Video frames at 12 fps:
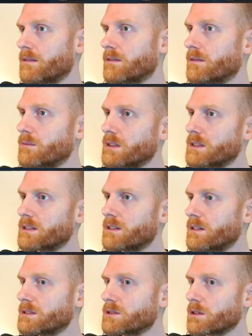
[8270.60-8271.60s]
What is it
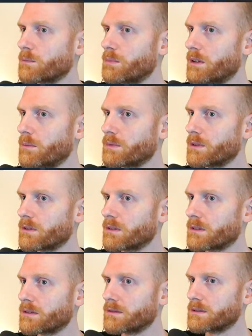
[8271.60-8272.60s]
called? Sockpop?
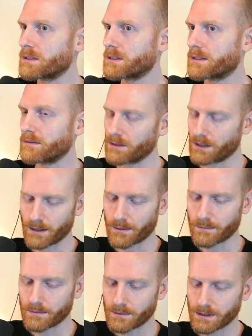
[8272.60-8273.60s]
No. Okay.
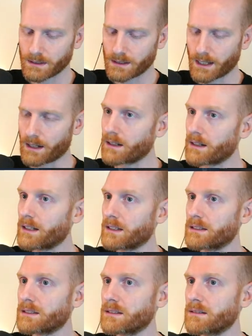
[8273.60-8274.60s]
Stacklands.